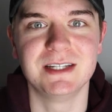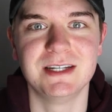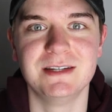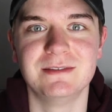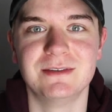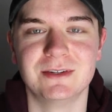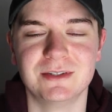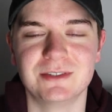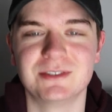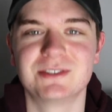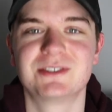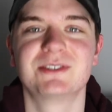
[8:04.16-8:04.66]

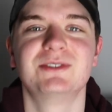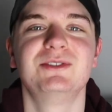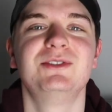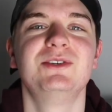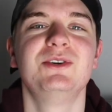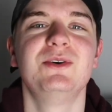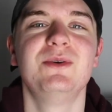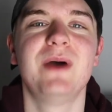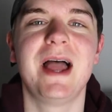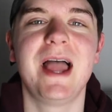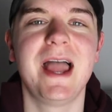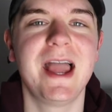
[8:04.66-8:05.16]
evil, and she'll
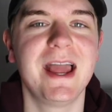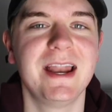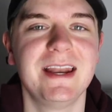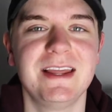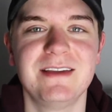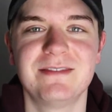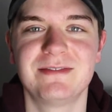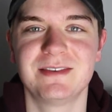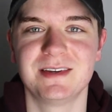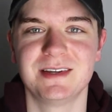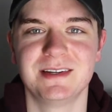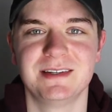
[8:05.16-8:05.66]
do
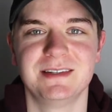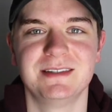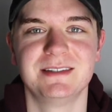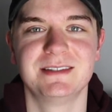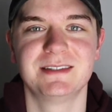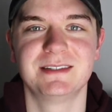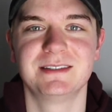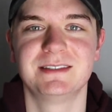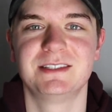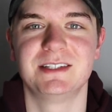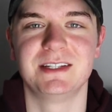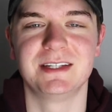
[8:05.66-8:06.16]
anything
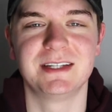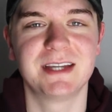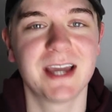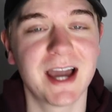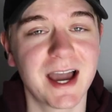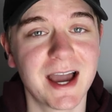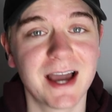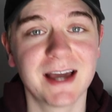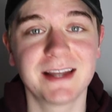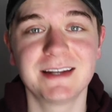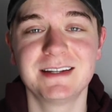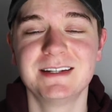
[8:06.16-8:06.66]
she
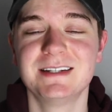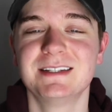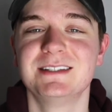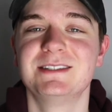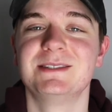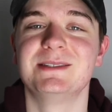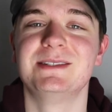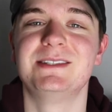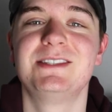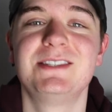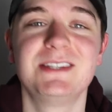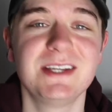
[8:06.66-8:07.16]
can
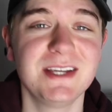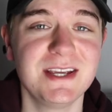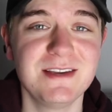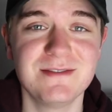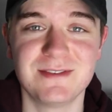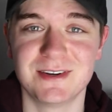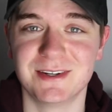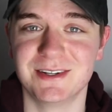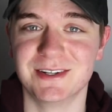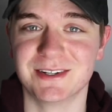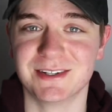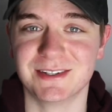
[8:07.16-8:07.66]
to
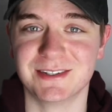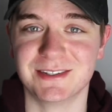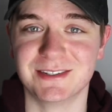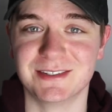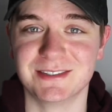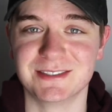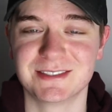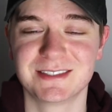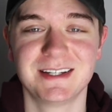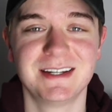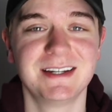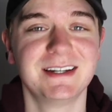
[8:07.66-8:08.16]
achieve her
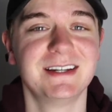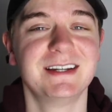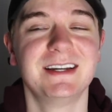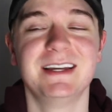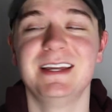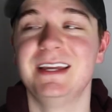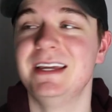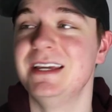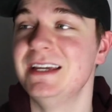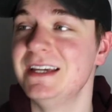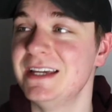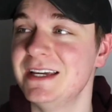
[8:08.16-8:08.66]
goals.
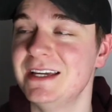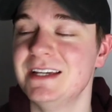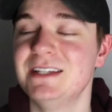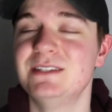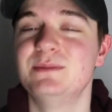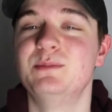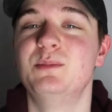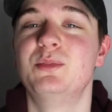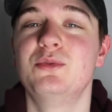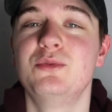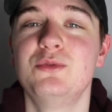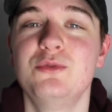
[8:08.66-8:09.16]
It
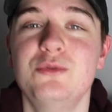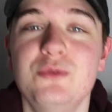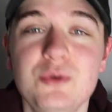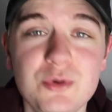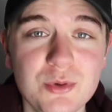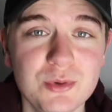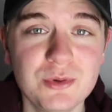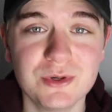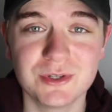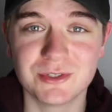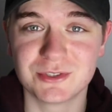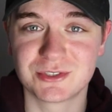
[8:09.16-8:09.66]
is
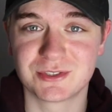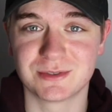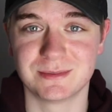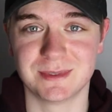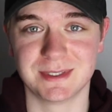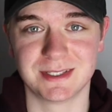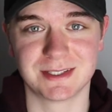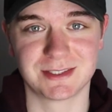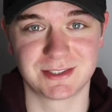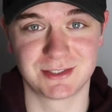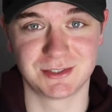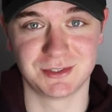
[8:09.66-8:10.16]
brutal, some
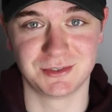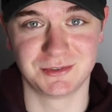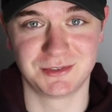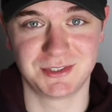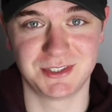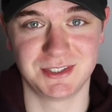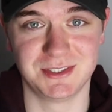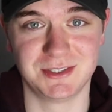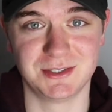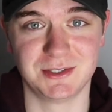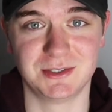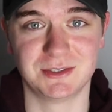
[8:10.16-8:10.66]
of the stuff
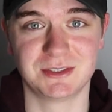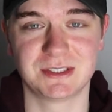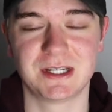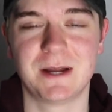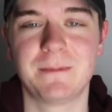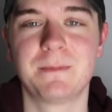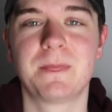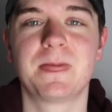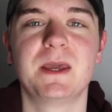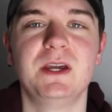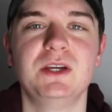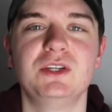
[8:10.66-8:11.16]
she does,
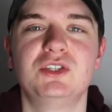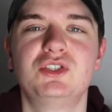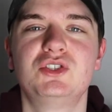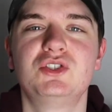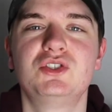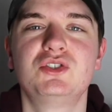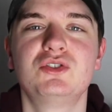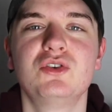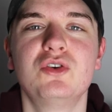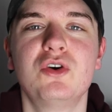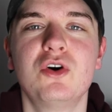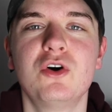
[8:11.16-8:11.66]
and it's
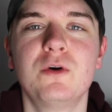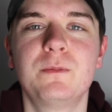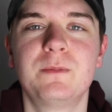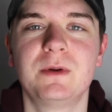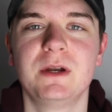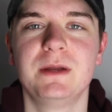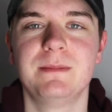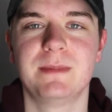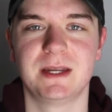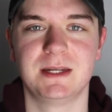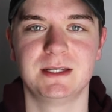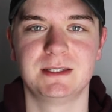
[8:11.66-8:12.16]
so
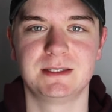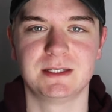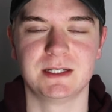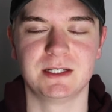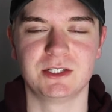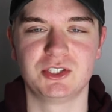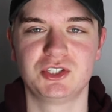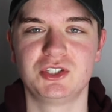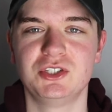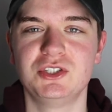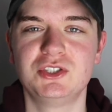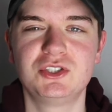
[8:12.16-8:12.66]

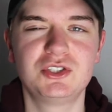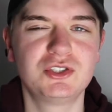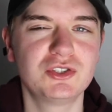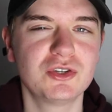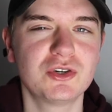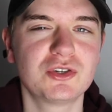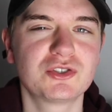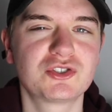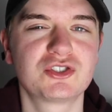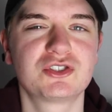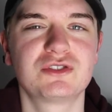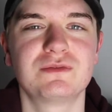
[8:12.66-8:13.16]
premeditated. She's
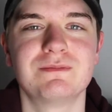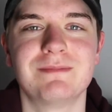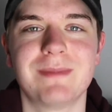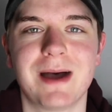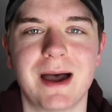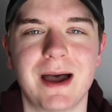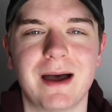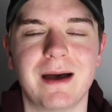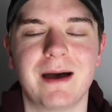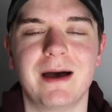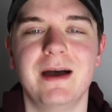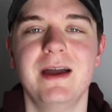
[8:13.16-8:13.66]
so
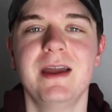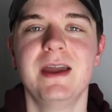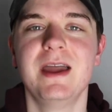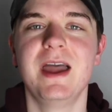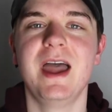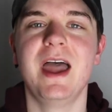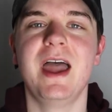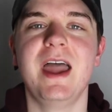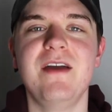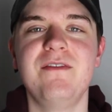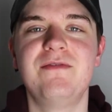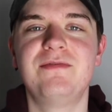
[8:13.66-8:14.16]
smart.
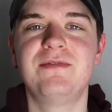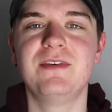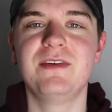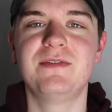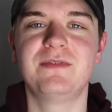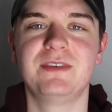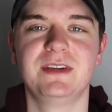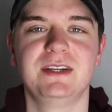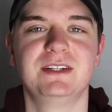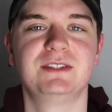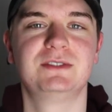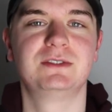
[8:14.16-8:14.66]

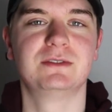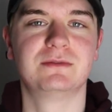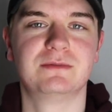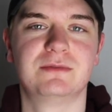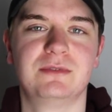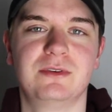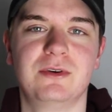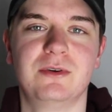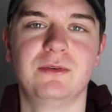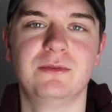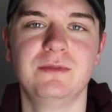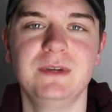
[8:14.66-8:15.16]
Everything is done
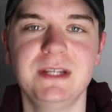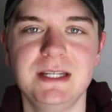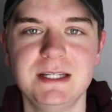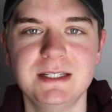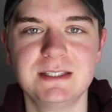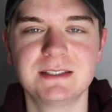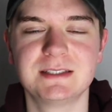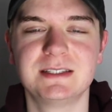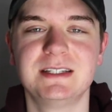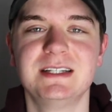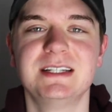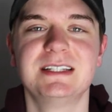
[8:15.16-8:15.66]
for a
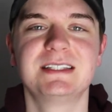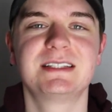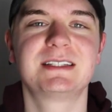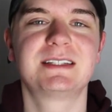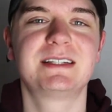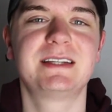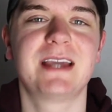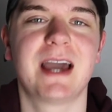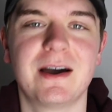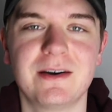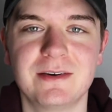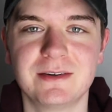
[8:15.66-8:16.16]
reason. It's
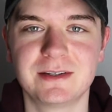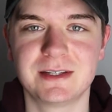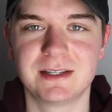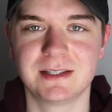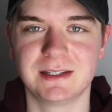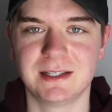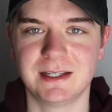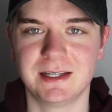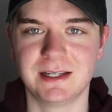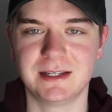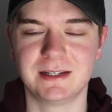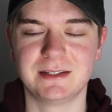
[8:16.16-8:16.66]

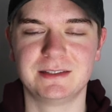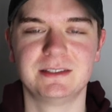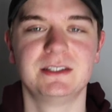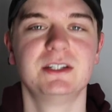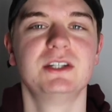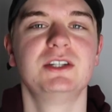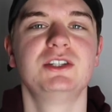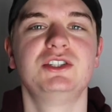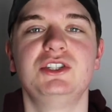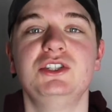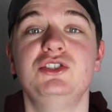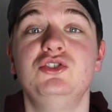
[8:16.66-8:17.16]
calculated.
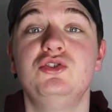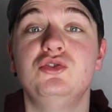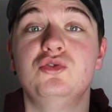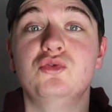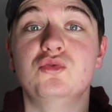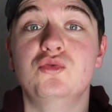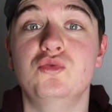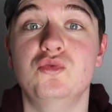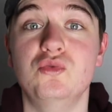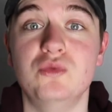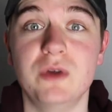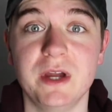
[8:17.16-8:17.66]
She's
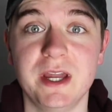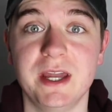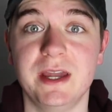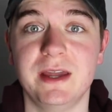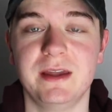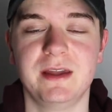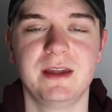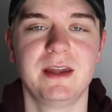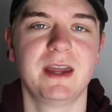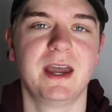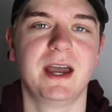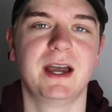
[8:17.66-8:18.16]

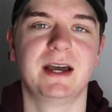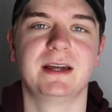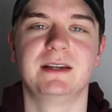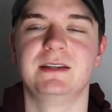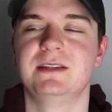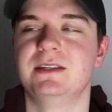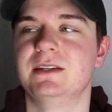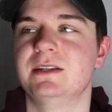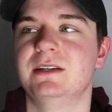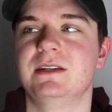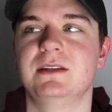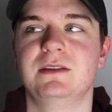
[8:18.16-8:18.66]
great,
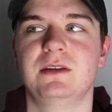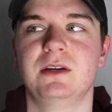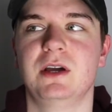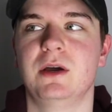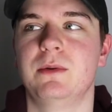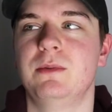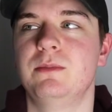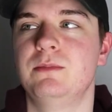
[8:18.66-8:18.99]
and